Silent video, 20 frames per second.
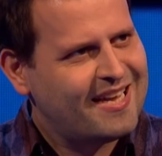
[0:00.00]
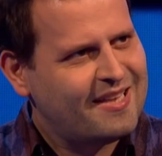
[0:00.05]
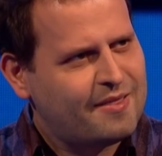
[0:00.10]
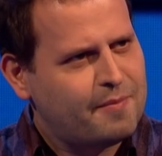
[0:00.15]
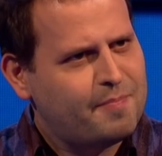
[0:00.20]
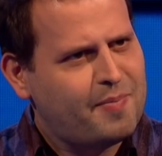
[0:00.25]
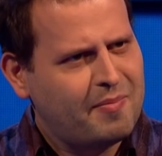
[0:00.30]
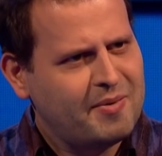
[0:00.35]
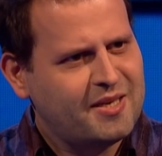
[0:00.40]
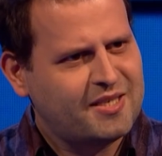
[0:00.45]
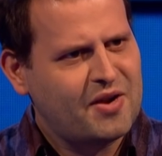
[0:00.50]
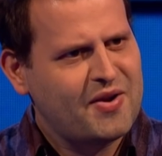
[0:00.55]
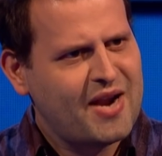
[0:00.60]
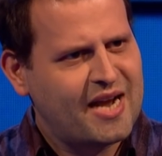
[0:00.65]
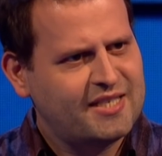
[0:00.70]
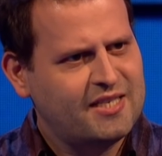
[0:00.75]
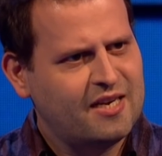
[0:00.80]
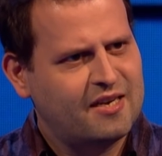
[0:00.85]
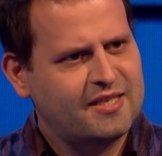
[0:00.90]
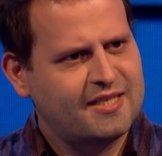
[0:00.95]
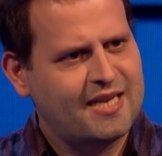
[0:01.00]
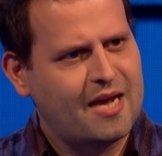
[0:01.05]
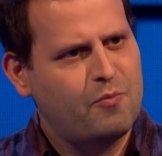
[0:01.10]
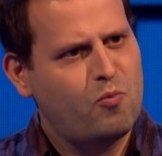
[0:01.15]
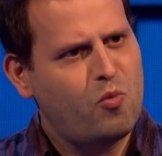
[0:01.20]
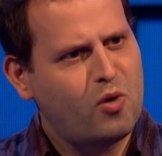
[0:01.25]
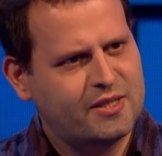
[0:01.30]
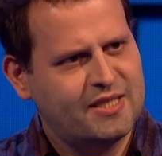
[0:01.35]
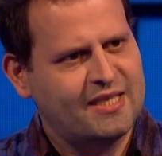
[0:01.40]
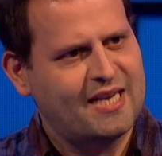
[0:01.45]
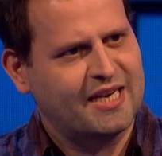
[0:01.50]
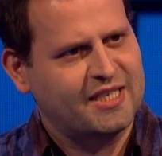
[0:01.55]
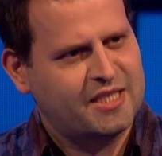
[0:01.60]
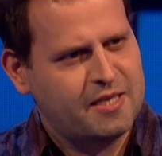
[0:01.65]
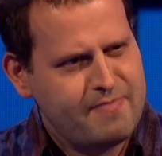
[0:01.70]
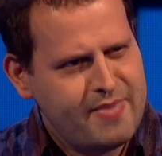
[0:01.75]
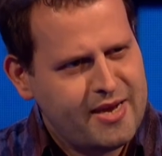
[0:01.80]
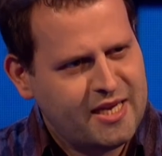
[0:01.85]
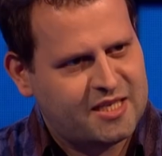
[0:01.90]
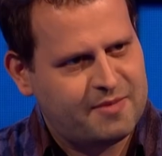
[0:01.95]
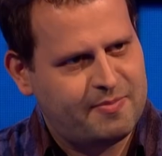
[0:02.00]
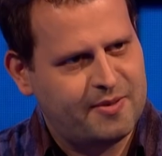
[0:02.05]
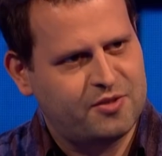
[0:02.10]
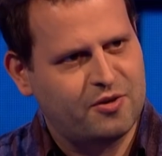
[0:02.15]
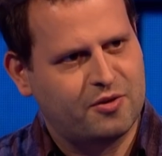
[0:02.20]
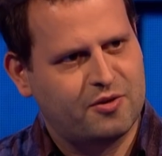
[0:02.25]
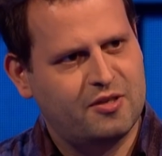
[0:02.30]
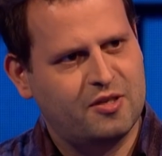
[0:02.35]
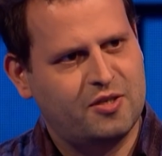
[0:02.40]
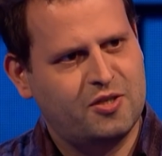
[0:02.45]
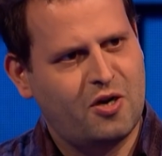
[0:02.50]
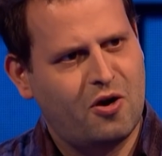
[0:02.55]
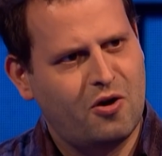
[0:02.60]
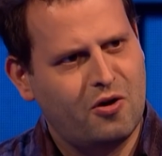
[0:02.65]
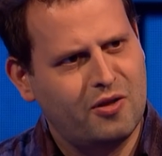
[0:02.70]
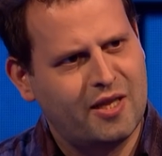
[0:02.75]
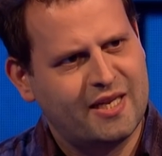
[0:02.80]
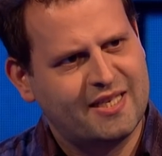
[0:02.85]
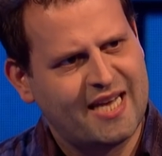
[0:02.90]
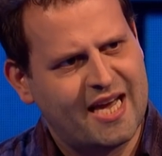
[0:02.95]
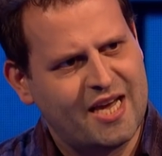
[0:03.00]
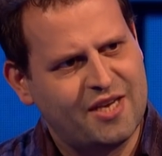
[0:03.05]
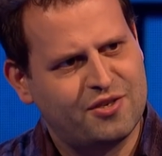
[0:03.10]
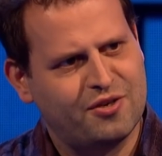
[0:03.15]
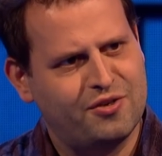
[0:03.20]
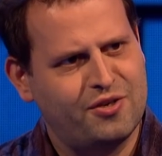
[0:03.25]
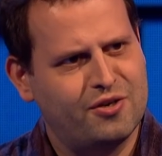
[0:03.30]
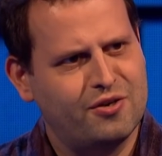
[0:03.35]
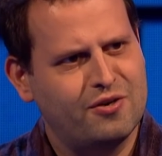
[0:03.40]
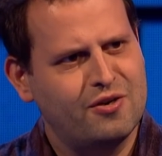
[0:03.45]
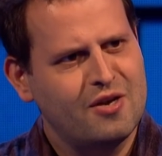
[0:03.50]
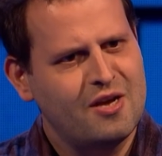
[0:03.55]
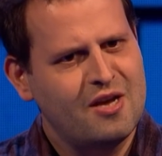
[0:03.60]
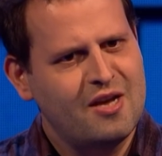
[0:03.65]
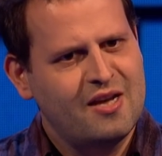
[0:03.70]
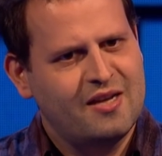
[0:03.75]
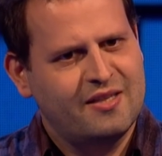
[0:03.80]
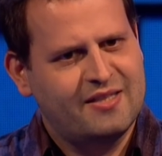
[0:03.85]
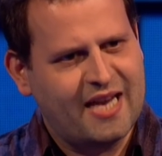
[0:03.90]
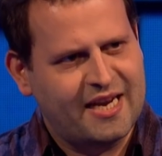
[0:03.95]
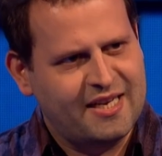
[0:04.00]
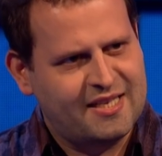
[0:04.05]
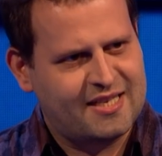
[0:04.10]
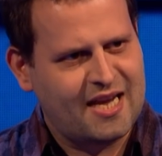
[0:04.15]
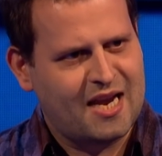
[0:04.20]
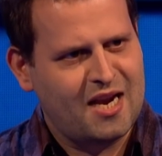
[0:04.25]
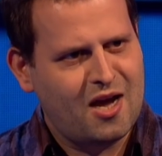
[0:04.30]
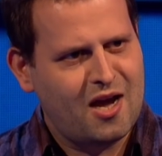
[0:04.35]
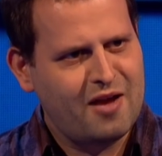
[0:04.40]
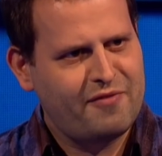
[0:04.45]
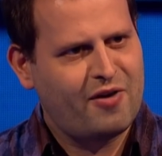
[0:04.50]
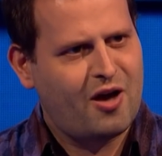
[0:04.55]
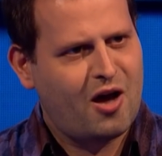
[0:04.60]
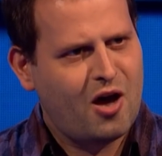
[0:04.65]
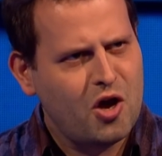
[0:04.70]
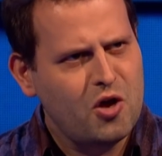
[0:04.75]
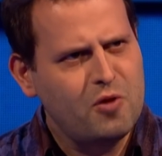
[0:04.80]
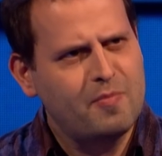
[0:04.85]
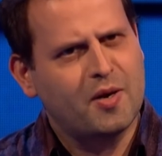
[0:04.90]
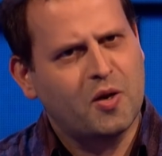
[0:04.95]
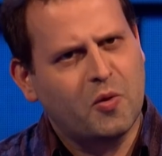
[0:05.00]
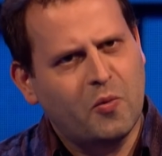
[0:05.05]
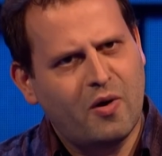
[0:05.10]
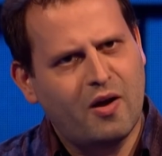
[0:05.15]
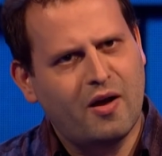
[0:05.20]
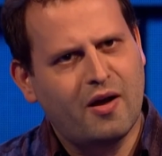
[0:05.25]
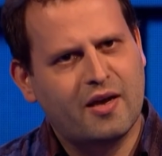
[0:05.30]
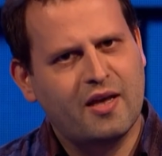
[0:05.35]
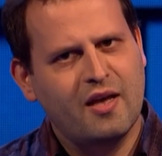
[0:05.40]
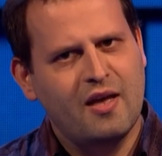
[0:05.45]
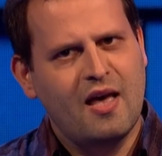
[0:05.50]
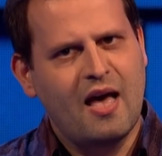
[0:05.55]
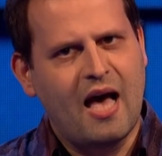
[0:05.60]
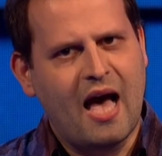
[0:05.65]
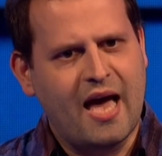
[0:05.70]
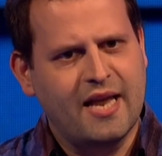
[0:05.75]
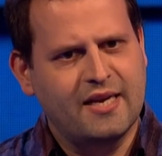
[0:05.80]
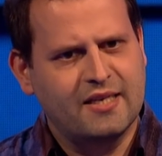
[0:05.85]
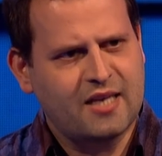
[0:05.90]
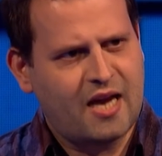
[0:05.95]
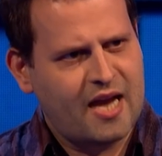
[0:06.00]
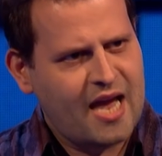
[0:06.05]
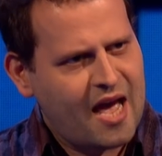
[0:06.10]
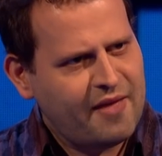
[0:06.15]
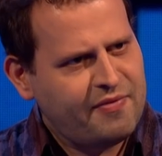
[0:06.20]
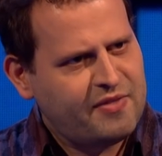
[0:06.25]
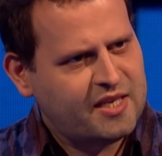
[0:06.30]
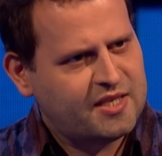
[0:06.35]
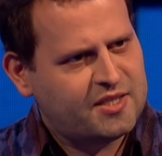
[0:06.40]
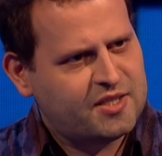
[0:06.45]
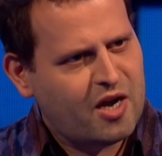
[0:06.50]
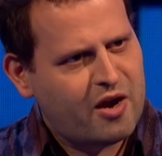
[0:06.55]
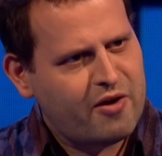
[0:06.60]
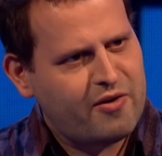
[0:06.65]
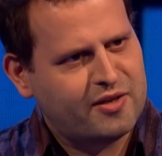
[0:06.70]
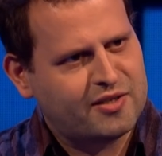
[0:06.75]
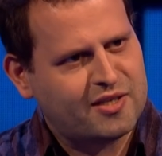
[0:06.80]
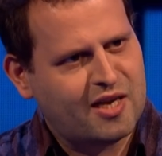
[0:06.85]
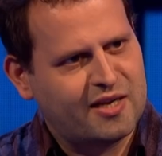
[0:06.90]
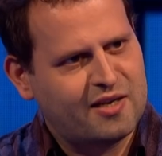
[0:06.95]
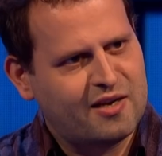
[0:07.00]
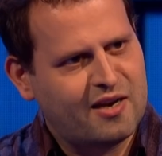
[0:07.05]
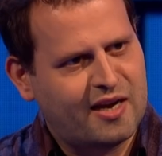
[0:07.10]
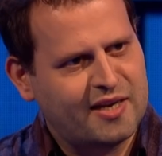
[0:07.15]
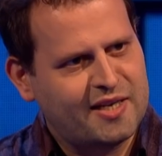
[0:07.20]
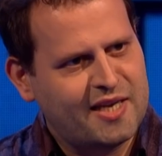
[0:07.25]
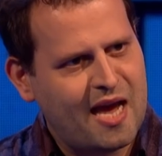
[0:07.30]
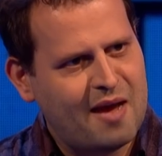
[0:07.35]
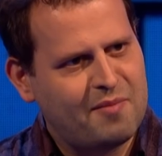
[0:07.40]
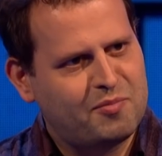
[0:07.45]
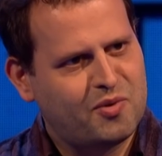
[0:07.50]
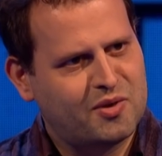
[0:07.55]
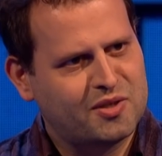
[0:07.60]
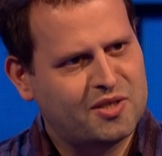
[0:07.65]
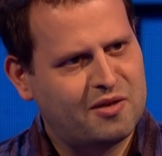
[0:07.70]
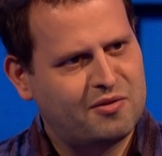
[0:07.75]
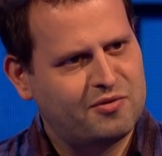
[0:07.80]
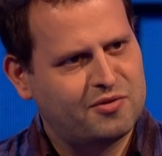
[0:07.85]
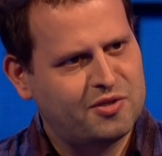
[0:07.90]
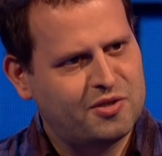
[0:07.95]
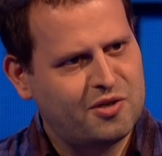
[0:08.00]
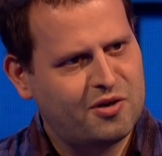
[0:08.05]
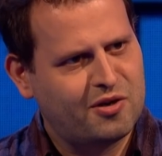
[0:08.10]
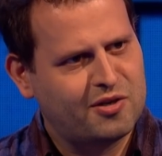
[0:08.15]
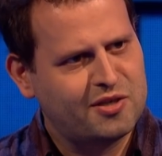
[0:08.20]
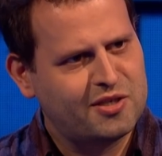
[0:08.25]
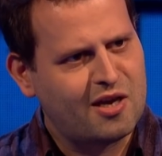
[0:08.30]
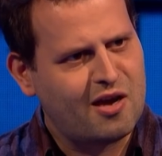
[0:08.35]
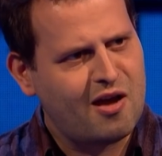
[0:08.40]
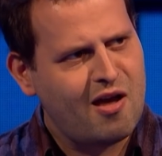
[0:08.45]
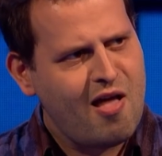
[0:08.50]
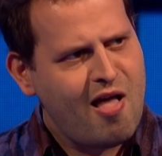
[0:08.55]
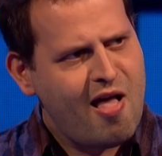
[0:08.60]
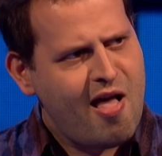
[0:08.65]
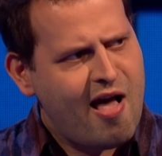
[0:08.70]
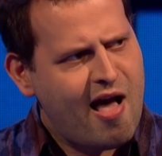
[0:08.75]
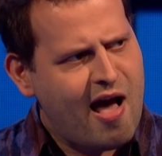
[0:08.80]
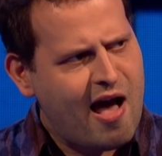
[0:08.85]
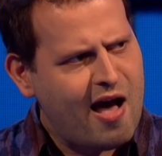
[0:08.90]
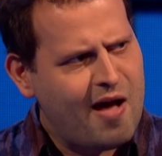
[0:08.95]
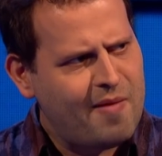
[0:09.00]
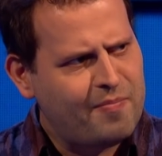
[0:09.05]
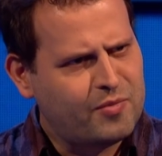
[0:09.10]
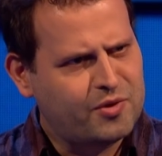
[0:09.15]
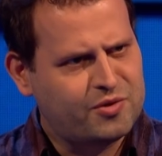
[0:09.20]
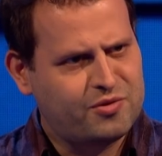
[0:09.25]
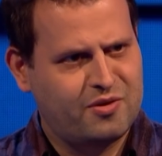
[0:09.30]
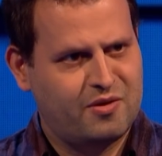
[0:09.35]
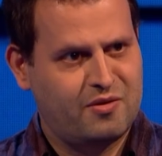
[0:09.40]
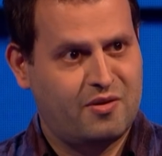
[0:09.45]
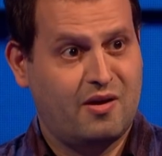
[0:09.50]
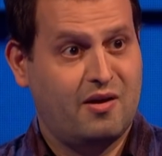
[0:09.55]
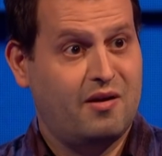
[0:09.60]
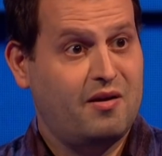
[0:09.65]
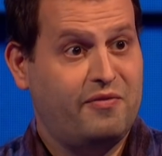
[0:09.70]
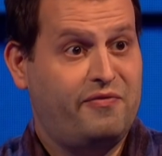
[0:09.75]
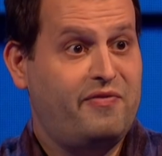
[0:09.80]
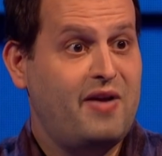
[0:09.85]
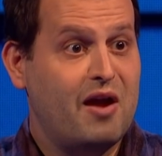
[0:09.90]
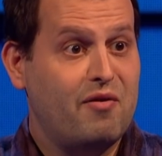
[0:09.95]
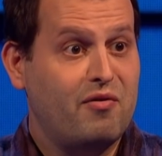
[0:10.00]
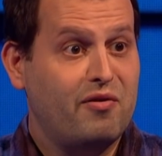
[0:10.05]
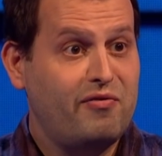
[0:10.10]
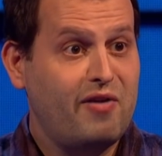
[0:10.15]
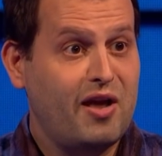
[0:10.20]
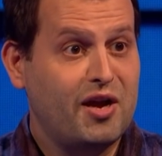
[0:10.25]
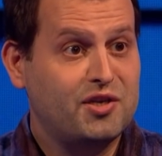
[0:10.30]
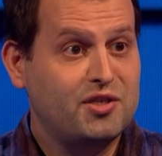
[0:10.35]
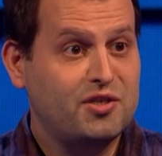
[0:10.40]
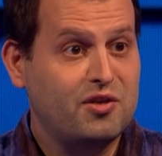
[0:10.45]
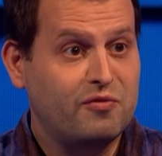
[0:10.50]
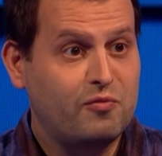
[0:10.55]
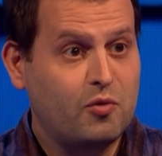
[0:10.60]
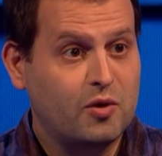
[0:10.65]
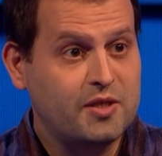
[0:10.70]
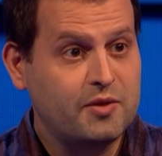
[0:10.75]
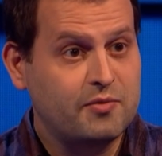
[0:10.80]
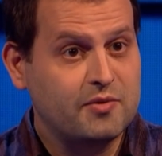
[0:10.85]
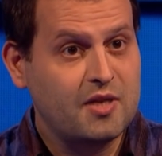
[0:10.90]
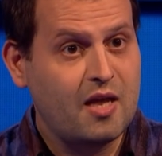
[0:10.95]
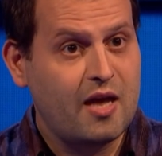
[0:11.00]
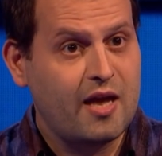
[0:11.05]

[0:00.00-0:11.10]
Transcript: the public don't actually understand what it actually means to be a doctor, the toll it takes on your day-to-day life at home and at work. And I had these diaries I'd kept whilst I was a doctor, which were a fair reflection of what it was